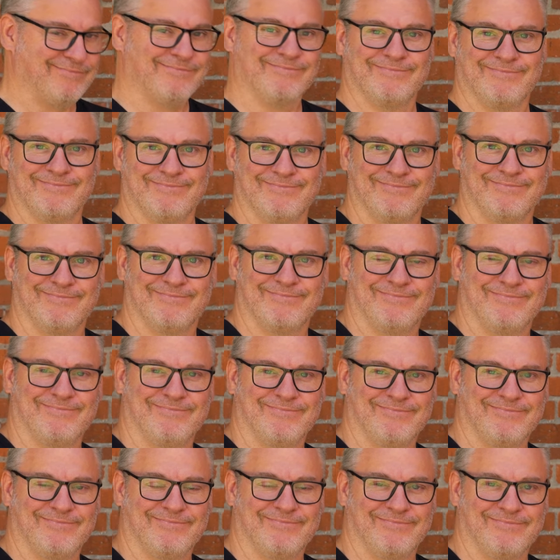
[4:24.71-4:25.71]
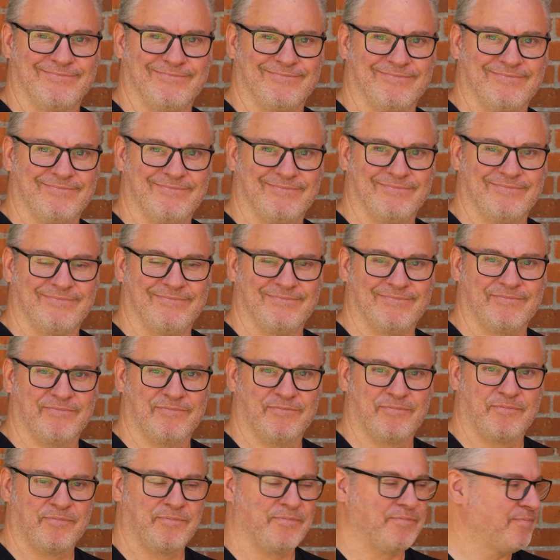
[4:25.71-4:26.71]

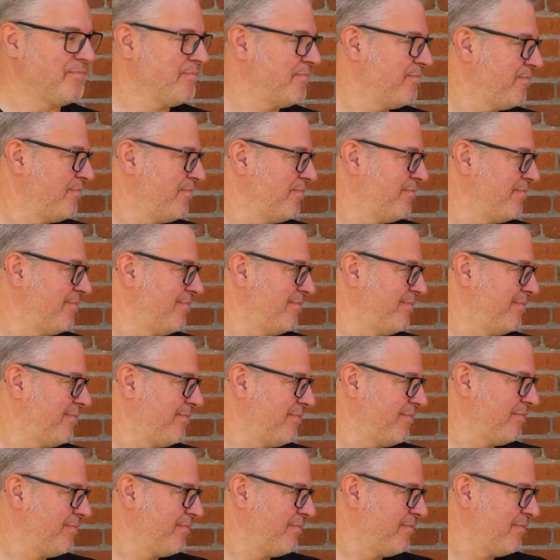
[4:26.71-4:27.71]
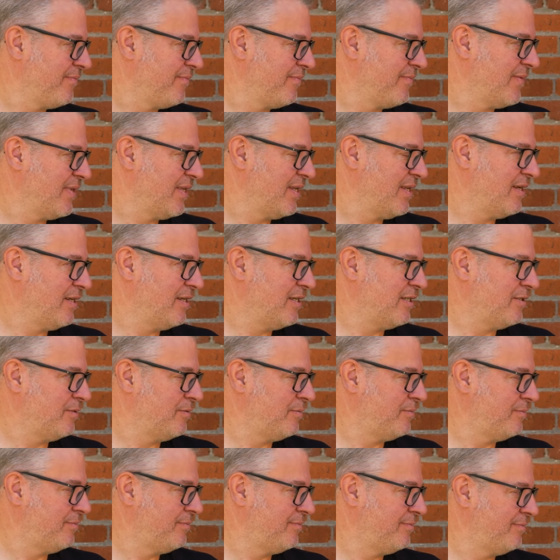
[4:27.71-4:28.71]

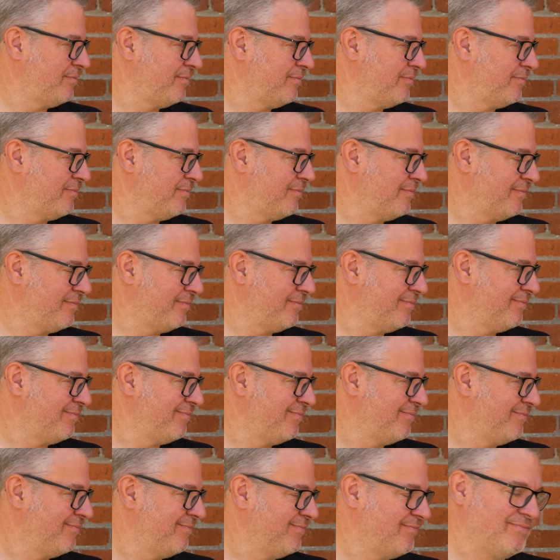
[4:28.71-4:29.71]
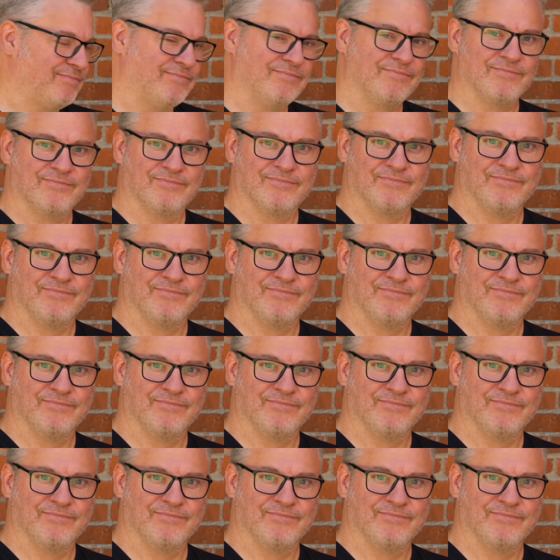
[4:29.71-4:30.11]
(silent)